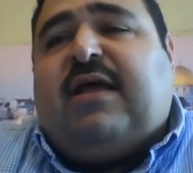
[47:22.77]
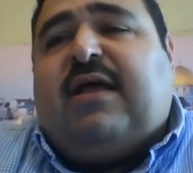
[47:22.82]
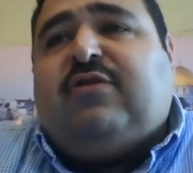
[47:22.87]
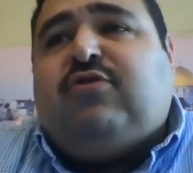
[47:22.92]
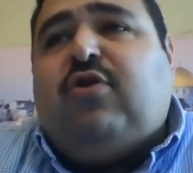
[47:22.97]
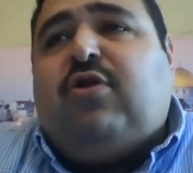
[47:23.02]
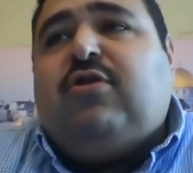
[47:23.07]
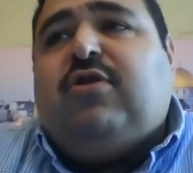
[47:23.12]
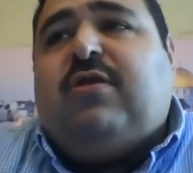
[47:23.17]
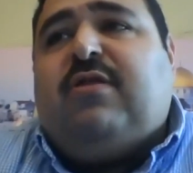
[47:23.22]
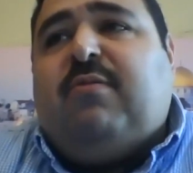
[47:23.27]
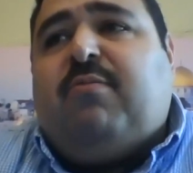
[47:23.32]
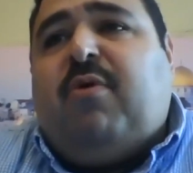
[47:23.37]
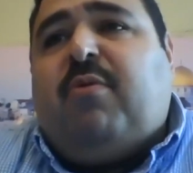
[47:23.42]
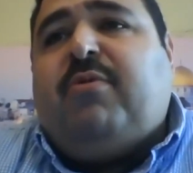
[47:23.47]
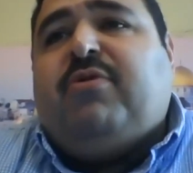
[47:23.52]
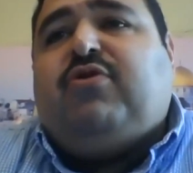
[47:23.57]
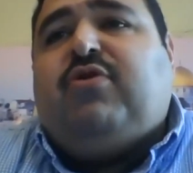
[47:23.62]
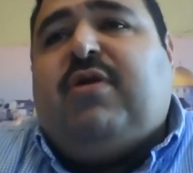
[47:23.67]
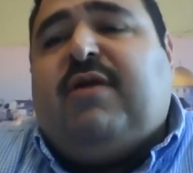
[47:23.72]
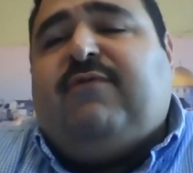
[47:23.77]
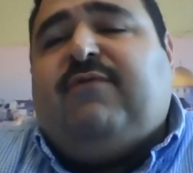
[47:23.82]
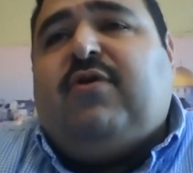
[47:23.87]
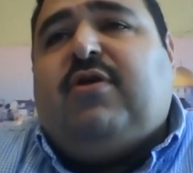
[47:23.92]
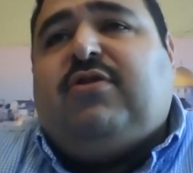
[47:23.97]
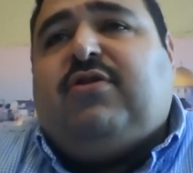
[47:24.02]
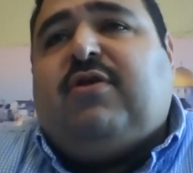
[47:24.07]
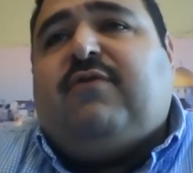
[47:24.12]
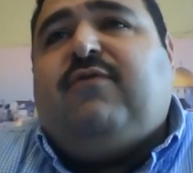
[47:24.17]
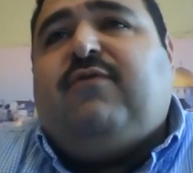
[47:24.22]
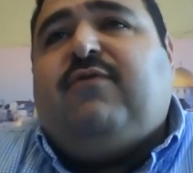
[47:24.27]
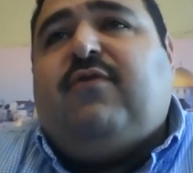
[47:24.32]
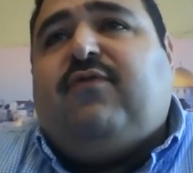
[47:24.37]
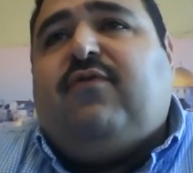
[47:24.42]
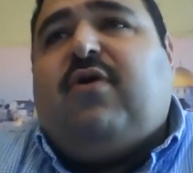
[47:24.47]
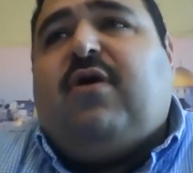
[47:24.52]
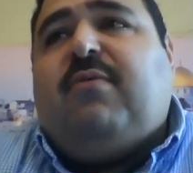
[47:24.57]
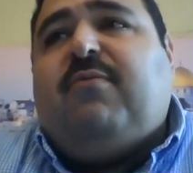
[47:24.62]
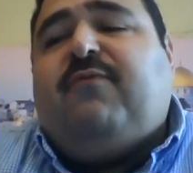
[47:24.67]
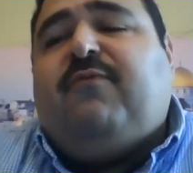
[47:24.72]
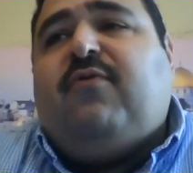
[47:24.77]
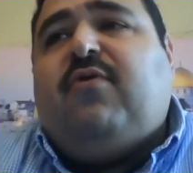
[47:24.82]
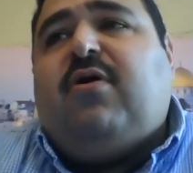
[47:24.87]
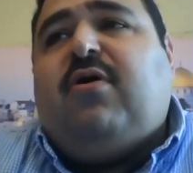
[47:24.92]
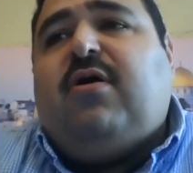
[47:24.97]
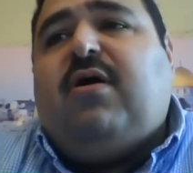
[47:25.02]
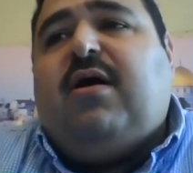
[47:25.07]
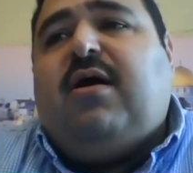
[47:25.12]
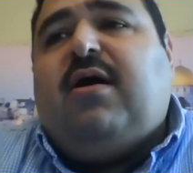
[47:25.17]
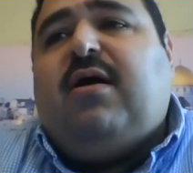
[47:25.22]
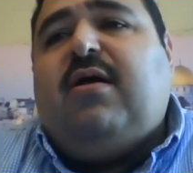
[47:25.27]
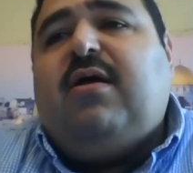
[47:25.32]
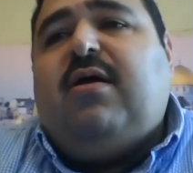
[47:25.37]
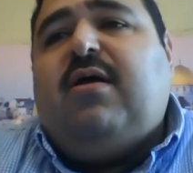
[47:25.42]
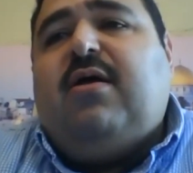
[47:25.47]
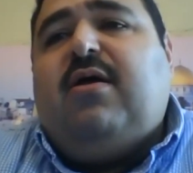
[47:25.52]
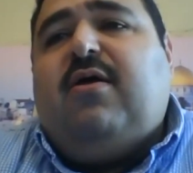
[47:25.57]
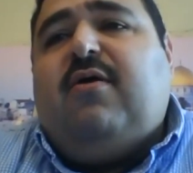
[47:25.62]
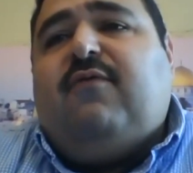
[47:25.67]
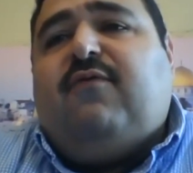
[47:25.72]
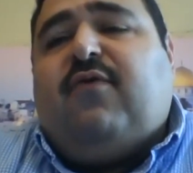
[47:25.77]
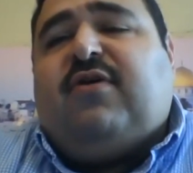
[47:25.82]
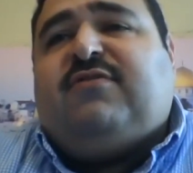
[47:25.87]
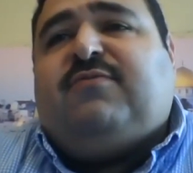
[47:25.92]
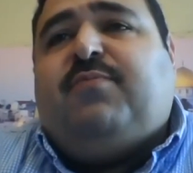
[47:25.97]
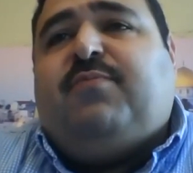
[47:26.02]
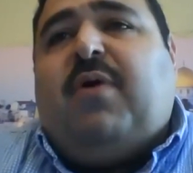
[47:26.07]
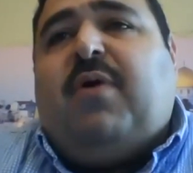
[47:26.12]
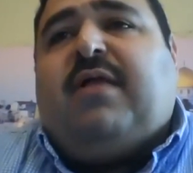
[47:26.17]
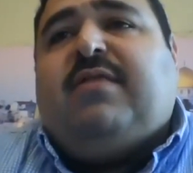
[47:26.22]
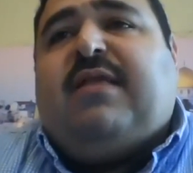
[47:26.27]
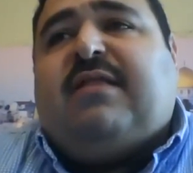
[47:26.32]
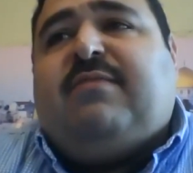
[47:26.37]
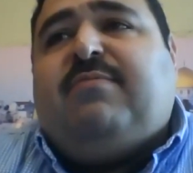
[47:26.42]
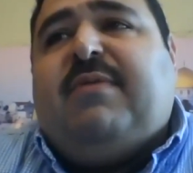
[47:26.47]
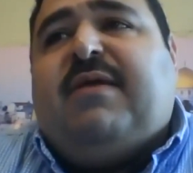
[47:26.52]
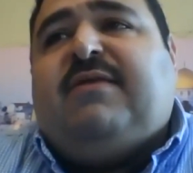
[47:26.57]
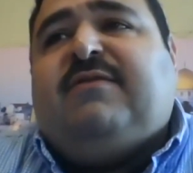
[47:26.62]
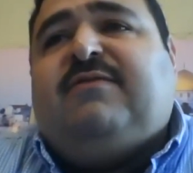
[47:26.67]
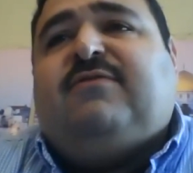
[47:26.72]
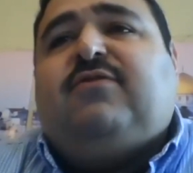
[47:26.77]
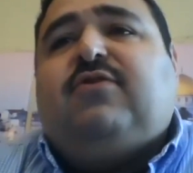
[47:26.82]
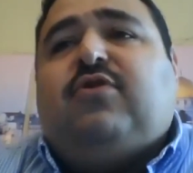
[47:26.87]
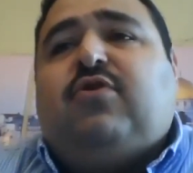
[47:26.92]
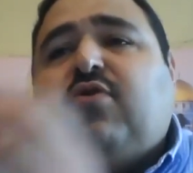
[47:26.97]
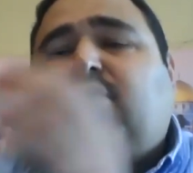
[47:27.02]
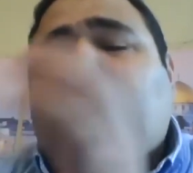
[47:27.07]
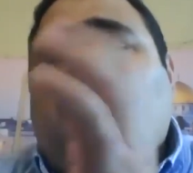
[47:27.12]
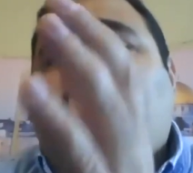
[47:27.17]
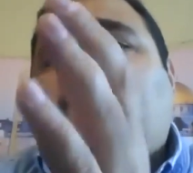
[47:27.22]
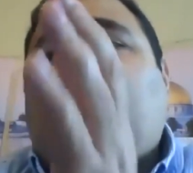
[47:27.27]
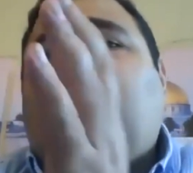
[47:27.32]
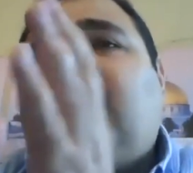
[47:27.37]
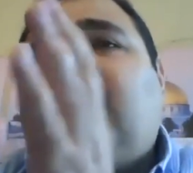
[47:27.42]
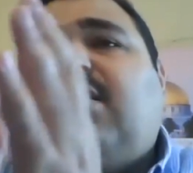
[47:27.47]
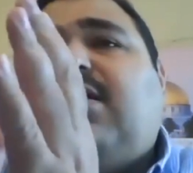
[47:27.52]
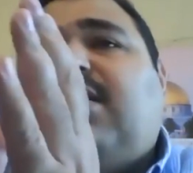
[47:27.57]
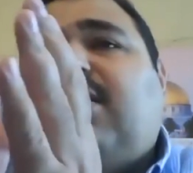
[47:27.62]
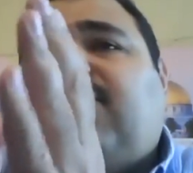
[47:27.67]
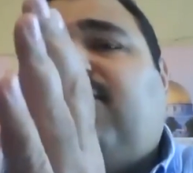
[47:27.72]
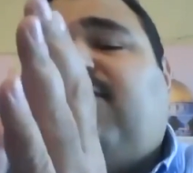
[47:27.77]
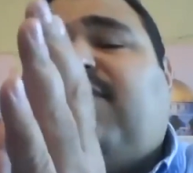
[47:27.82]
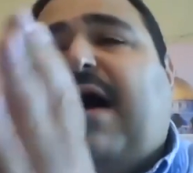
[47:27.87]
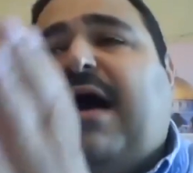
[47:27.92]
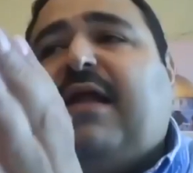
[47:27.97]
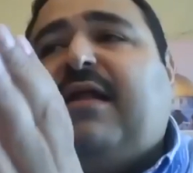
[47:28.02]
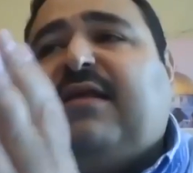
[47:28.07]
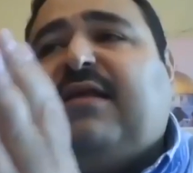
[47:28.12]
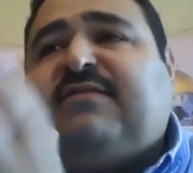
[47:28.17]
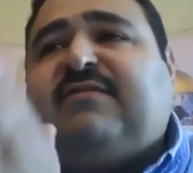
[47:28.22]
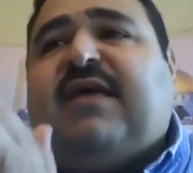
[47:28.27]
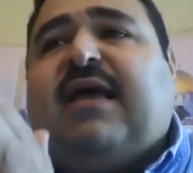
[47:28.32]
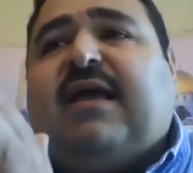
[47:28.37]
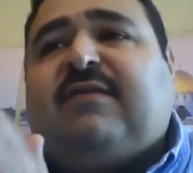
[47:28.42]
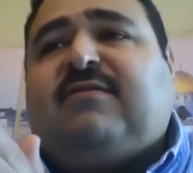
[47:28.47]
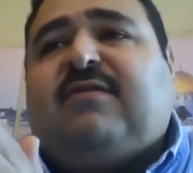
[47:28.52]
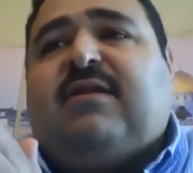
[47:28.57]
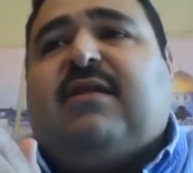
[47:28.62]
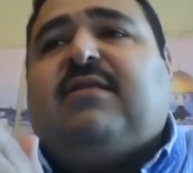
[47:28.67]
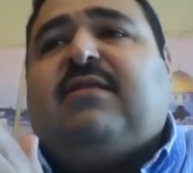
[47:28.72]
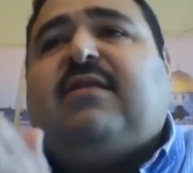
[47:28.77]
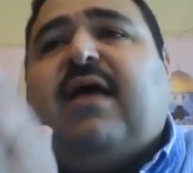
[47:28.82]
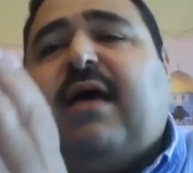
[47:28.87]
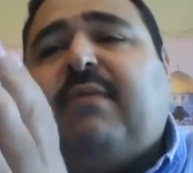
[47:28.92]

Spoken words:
I told you, the moment you give your interview for a spot, that means your file is excellent.